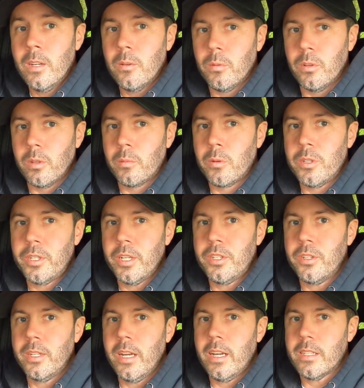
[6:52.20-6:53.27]
really
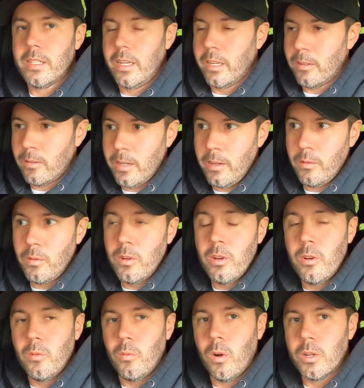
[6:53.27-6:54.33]
appreciate you guys hanging around,
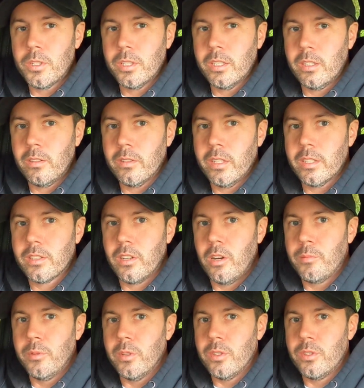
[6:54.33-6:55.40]
watching all this. I
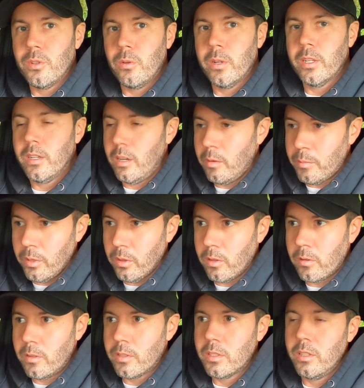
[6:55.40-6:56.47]
hope you enjoyed it. Hope you
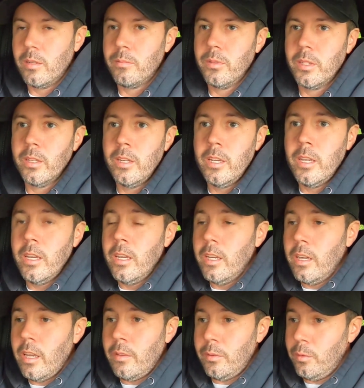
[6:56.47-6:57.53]
learned something.
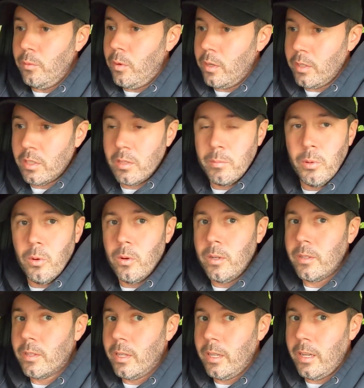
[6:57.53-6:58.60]
If you want to
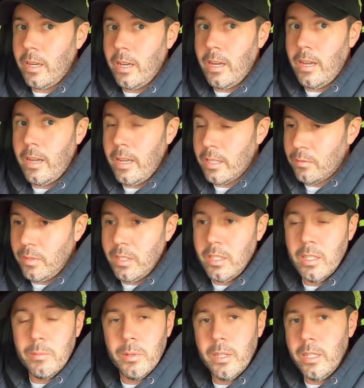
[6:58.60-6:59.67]
support
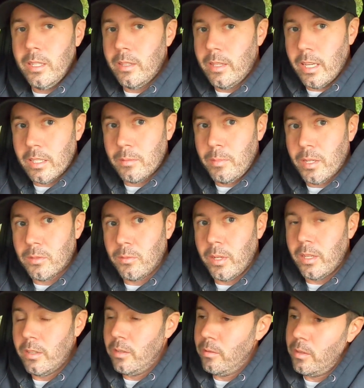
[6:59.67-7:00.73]
SVTP, that's the best
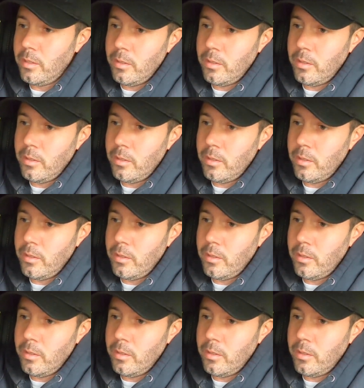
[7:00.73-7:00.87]
way to do